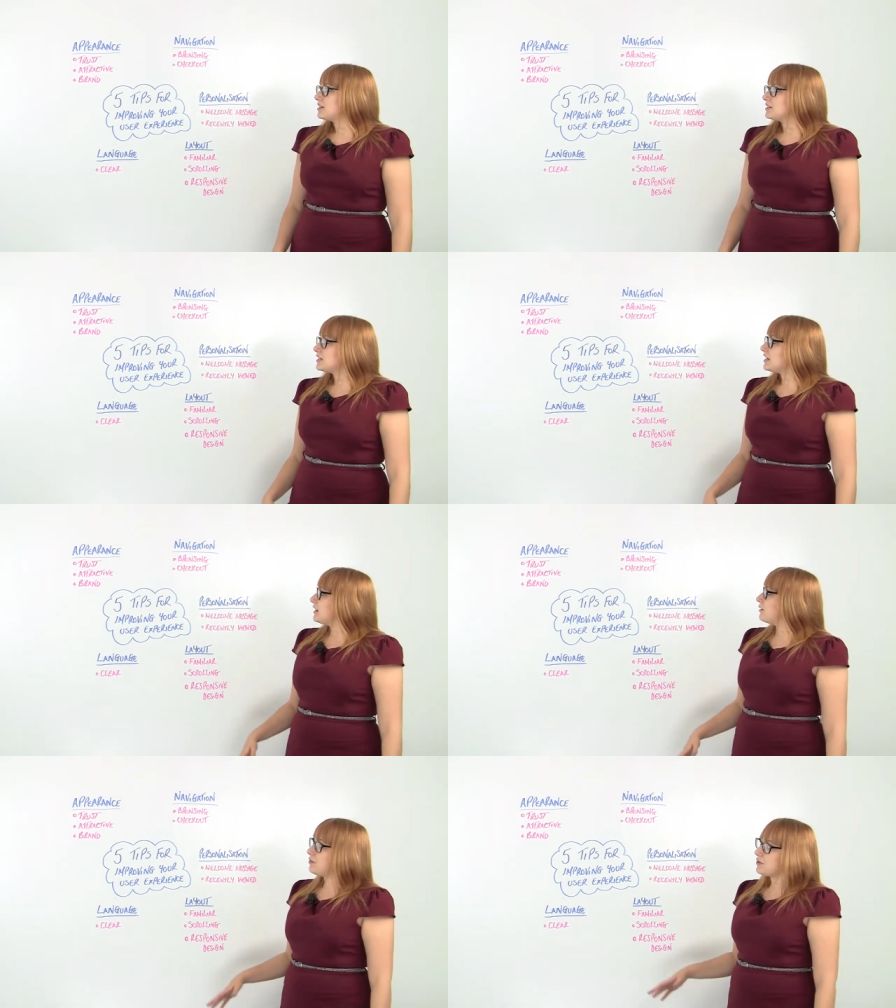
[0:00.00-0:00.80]

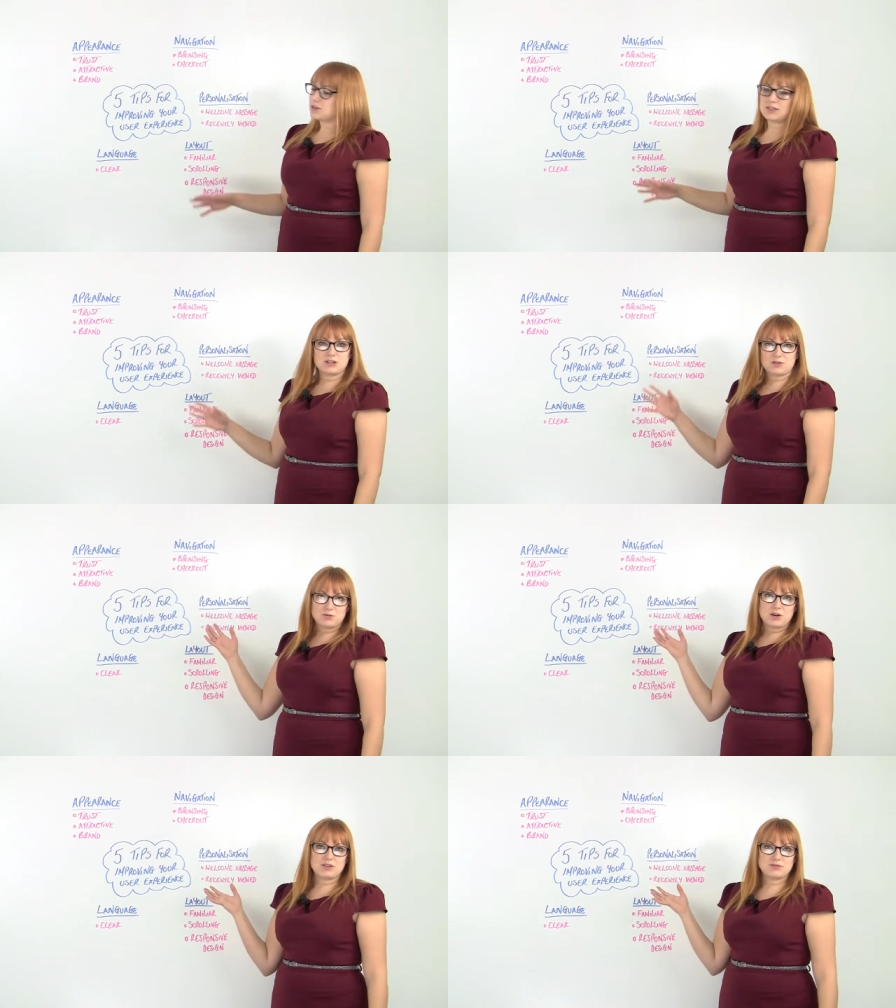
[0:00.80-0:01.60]
Today I'm focusing on
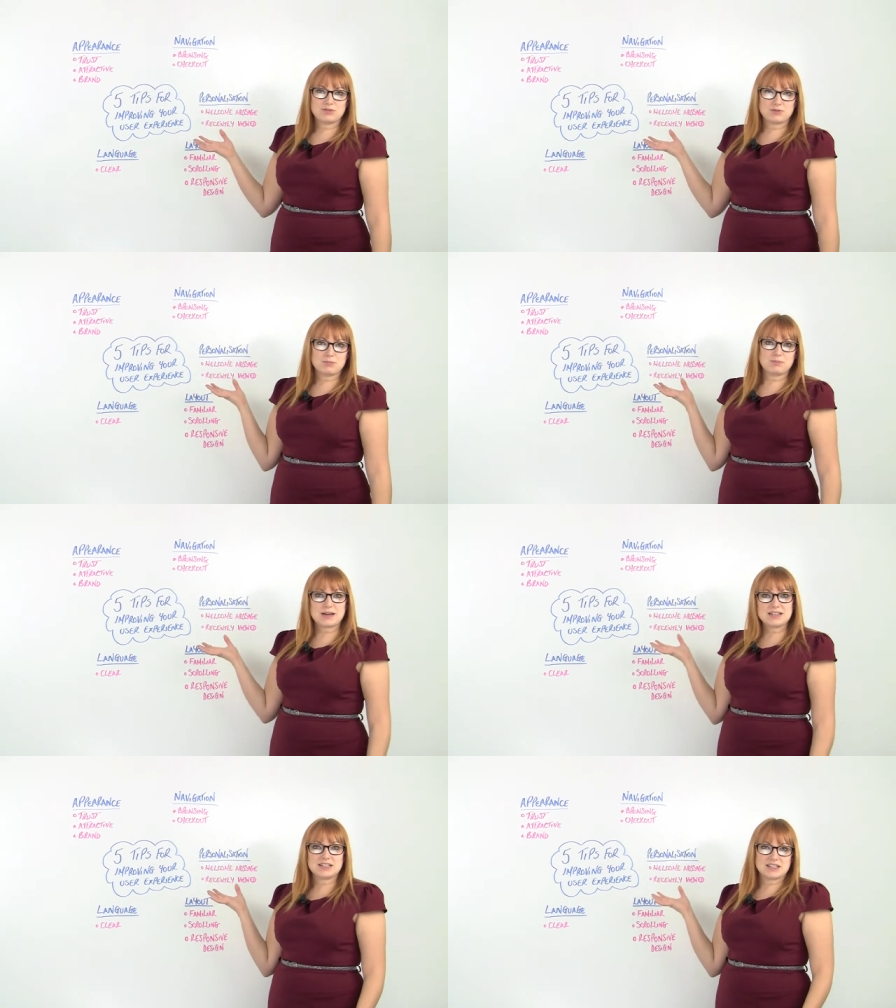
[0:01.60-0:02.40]
five different
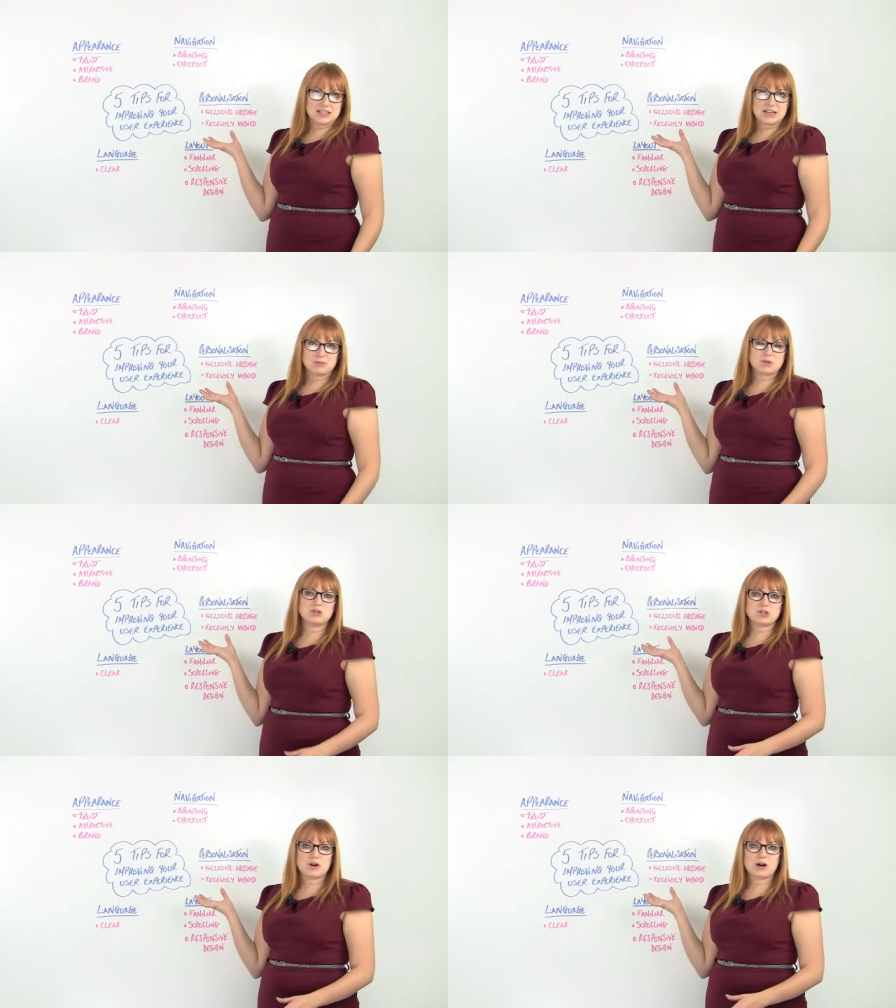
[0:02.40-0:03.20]
basic tips
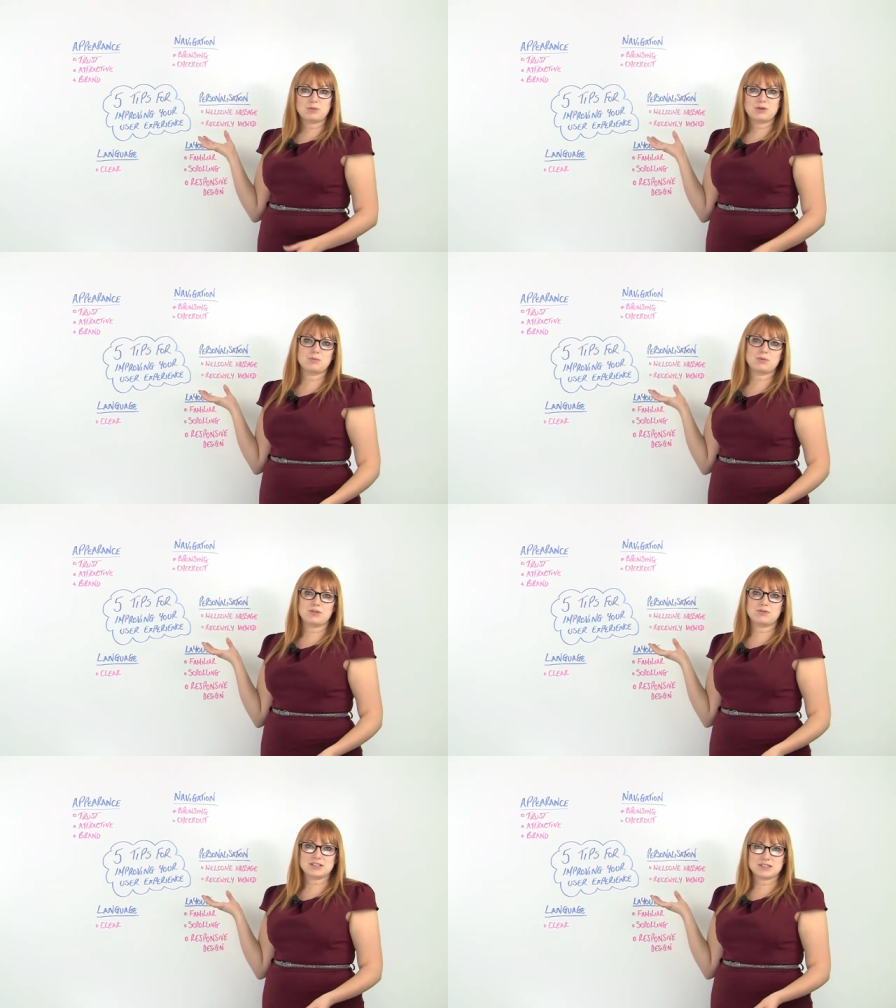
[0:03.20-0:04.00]
which will help you
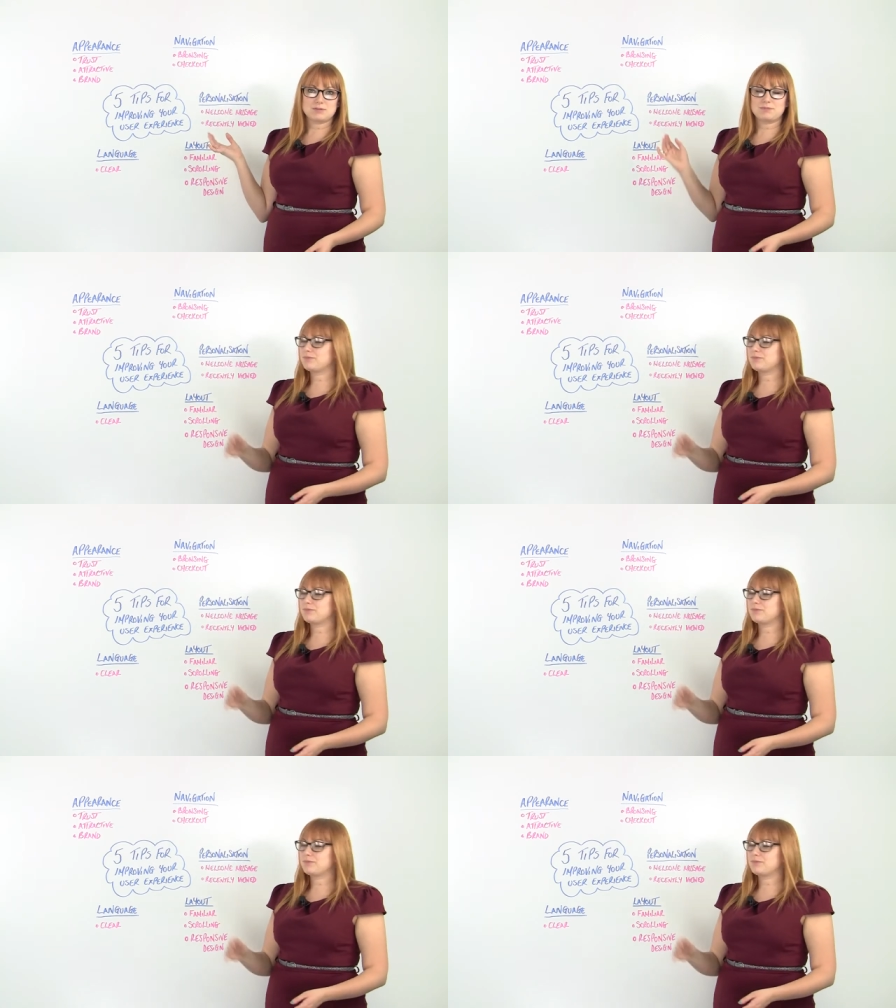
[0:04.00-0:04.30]
improve this.